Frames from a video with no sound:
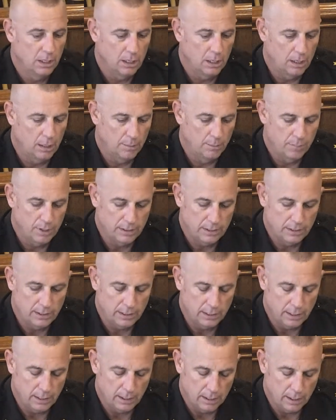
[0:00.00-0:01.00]
Um, but
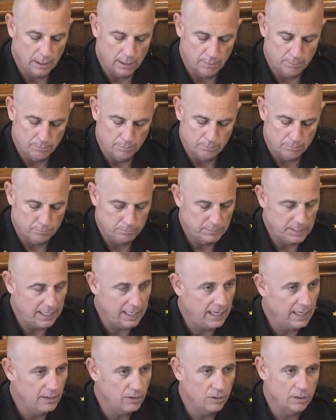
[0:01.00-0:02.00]
they, um,
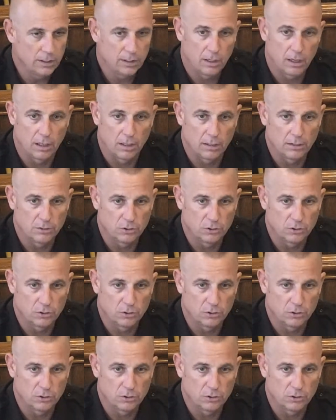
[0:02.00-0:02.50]
they handle it all.